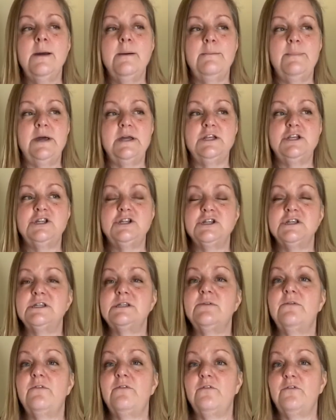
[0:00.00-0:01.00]
But
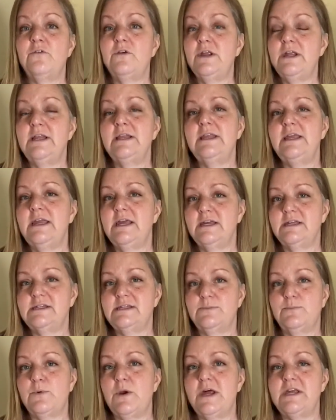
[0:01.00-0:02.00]
just freely
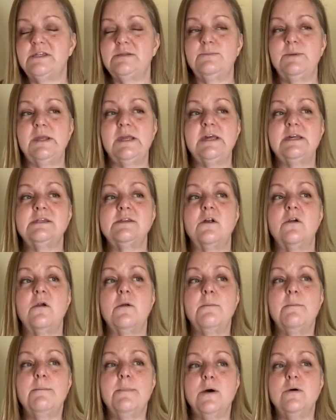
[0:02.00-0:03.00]
express, because our
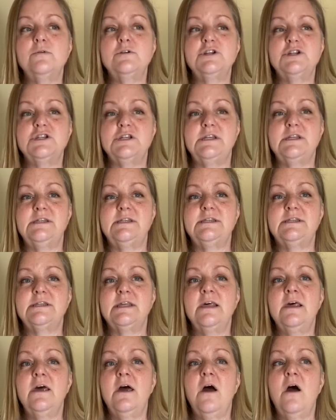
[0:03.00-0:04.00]
emotions
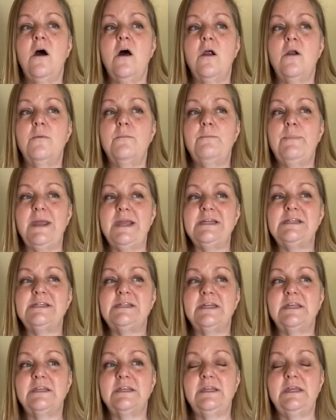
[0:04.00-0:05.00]
are
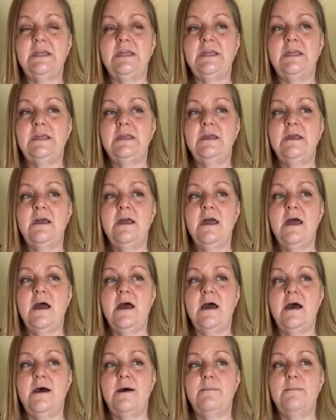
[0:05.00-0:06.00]
basically
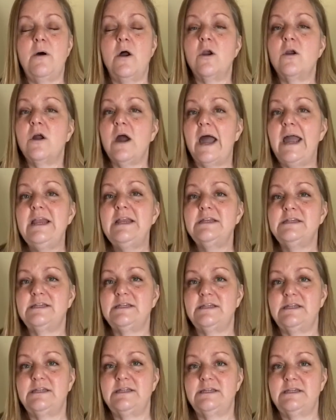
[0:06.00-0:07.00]
our guidance
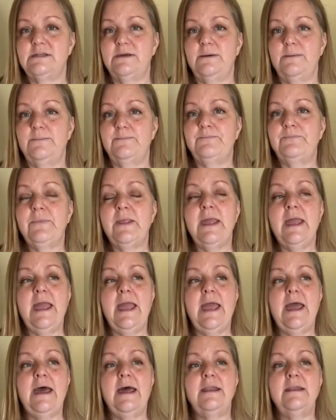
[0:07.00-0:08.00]
system,
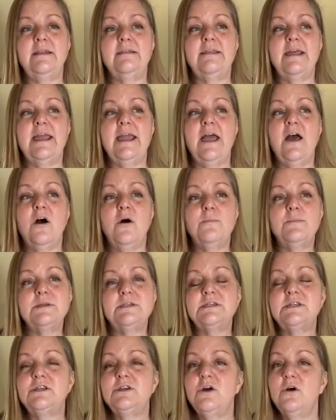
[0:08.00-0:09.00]
and they help
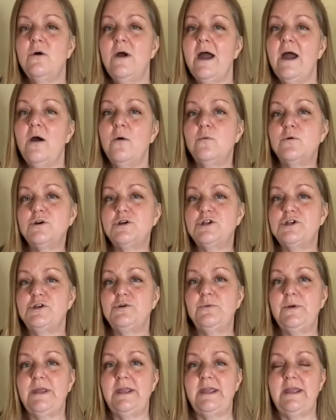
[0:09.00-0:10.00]
us to know how we're
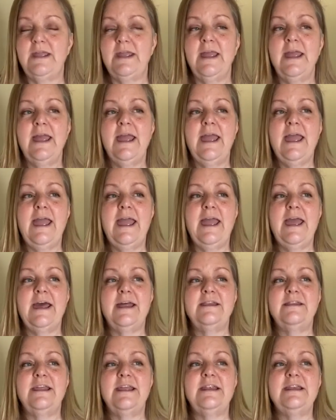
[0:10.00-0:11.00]
doing,
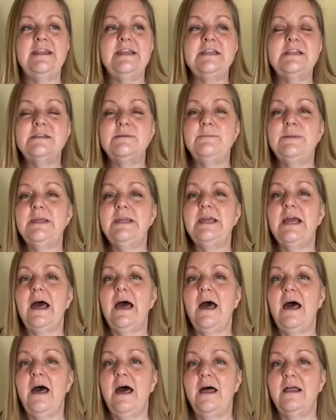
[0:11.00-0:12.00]
and they need to be
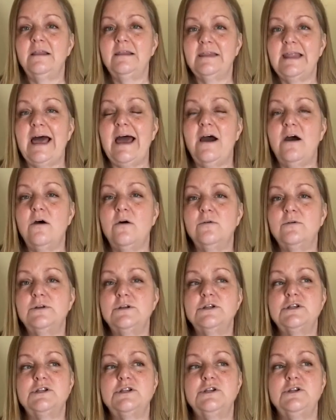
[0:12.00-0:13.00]

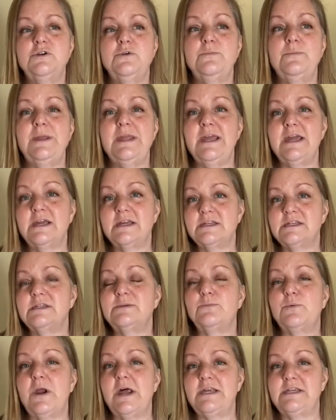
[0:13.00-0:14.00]
allowed to be
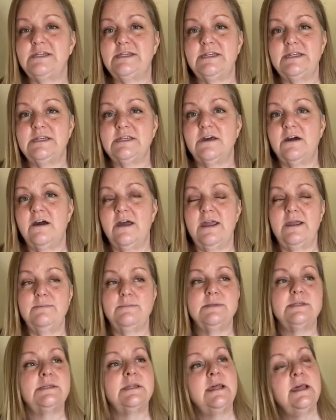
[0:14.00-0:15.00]
expressed at
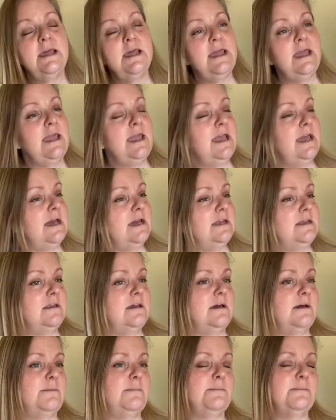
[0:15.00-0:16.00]
times.
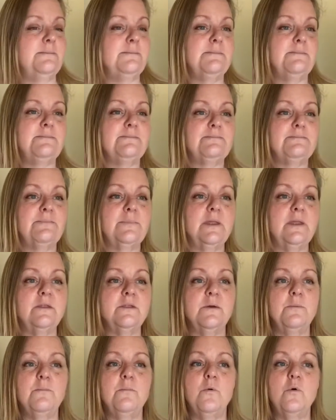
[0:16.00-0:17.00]
And
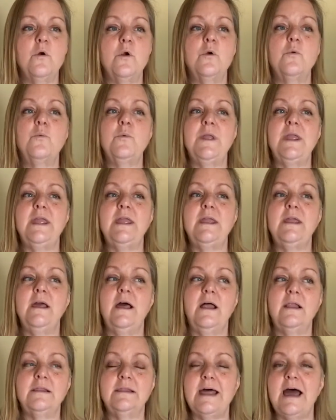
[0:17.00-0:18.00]
the more we
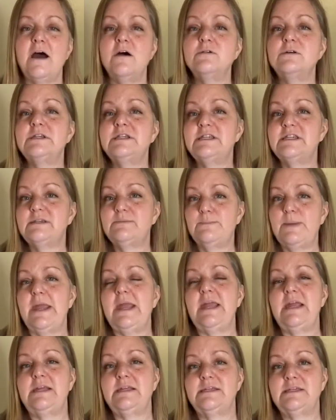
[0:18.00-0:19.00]
allow
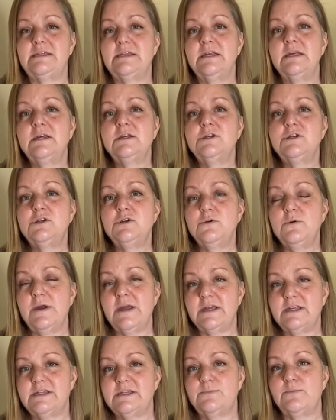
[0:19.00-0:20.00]
space to
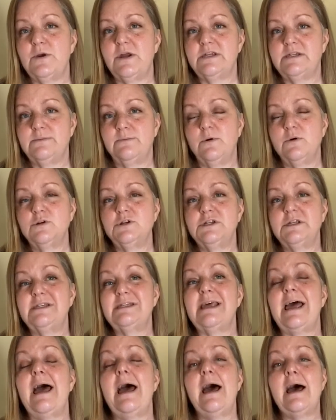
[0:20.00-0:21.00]
express emotions
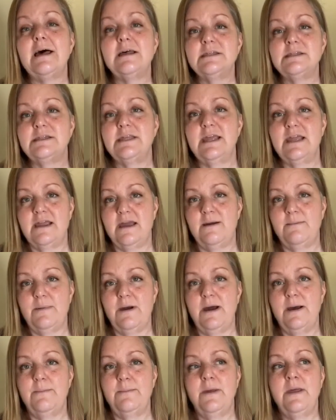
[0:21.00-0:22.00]
as they come
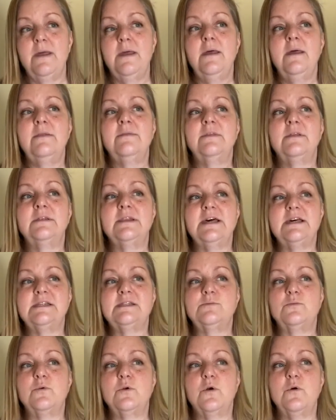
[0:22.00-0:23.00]
up, the
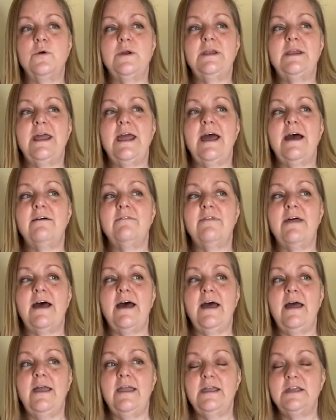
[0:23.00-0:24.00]
less we're going to have
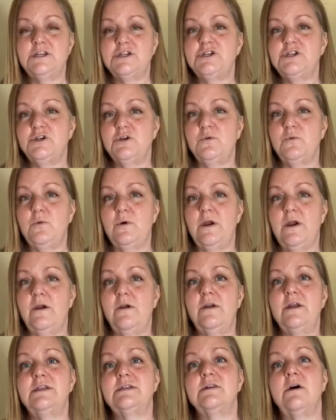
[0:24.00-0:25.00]
that issue where
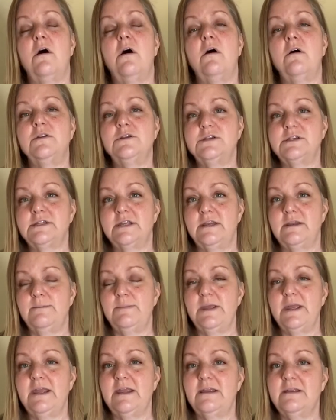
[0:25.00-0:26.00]
it's all just going to
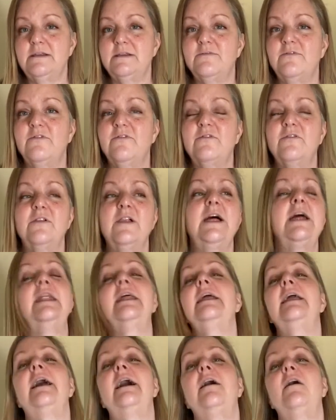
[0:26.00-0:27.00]
be
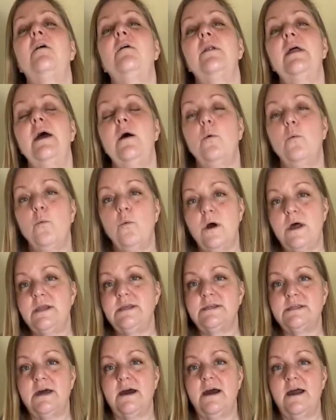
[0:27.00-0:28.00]
flooding out at
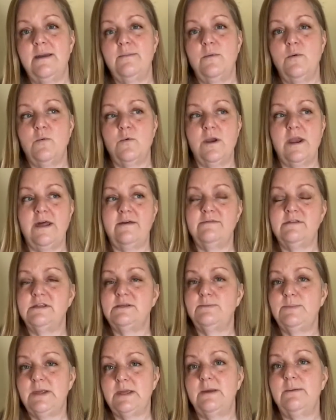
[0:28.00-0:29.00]
one time, and we're going to have these
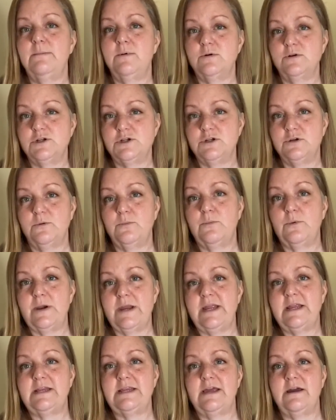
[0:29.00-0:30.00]
big emotional
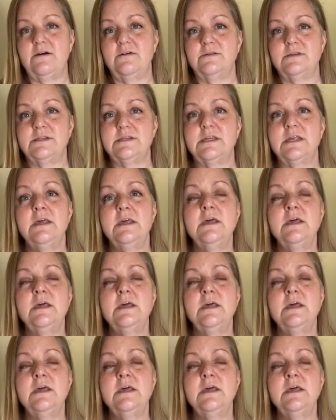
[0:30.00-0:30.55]
breakdowns.